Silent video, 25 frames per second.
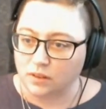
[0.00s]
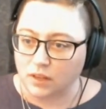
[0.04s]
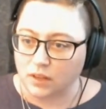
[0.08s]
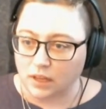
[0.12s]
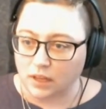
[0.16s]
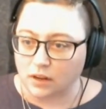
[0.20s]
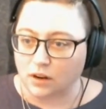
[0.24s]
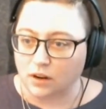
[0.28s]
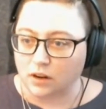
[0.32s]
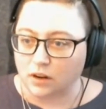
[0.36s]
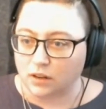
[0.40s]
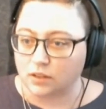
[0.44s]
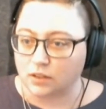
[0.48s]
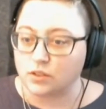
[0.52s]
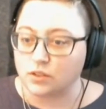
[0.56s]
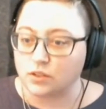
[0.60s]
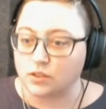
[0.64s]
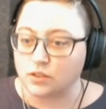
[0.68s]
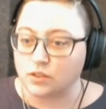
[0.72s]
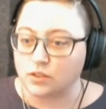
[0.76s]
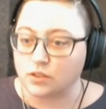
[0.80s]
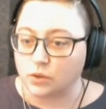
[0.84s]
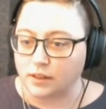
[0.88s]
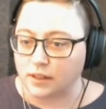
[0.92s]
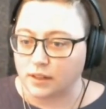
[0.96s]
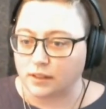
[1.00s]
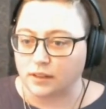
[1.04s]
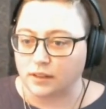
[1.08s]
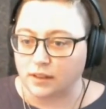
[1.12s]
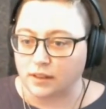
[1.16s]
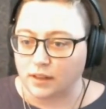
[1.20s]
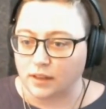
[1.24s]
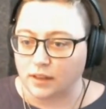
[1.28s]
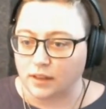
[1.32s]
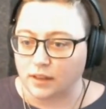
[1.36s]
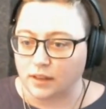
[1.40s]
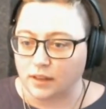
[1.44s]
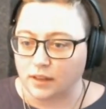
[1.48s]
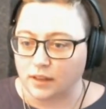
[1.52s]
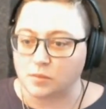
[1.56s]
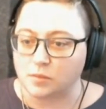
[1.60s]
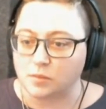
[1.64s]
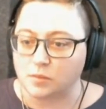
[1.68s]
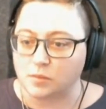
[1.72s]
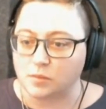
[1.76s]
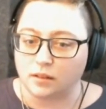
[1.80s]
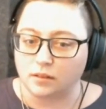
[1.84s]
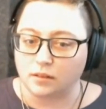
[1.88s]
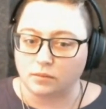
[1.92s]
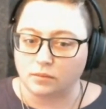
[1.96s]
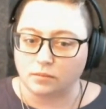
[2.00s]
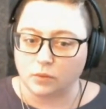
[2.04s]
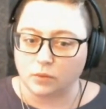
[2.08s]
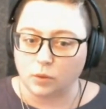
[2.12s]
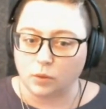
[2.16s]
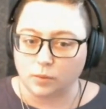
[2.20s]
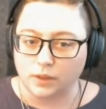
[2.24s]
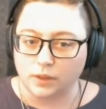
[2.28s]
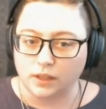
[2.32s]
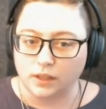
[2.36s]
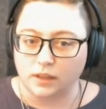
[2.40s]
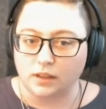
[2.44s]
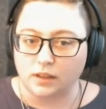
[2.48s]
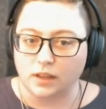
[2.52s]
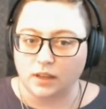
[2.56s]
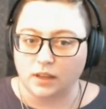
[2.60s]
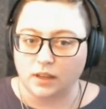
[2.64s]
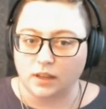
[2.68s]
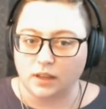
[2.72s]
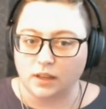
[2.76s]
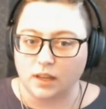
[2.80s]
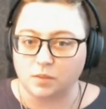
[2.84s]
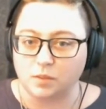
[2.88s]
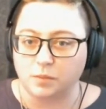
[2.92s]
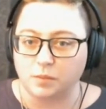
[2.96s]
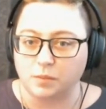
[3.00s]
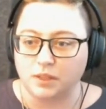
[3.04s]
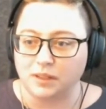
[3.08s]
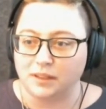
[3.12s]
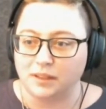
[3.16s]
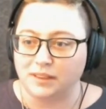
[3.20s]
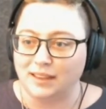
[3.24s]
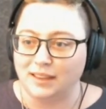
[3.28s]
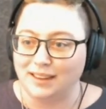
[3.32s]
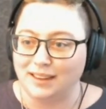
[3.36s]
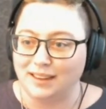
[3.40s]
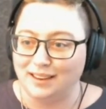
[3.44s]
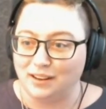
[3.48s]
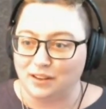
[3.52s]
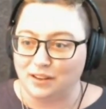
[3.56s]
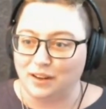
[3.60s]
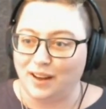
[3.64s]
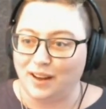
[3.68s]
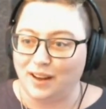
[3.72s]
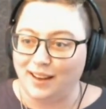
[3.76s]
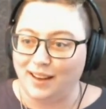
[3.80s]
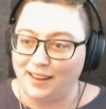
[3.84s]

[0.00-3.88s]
that are storytelling games and role playing games, but they are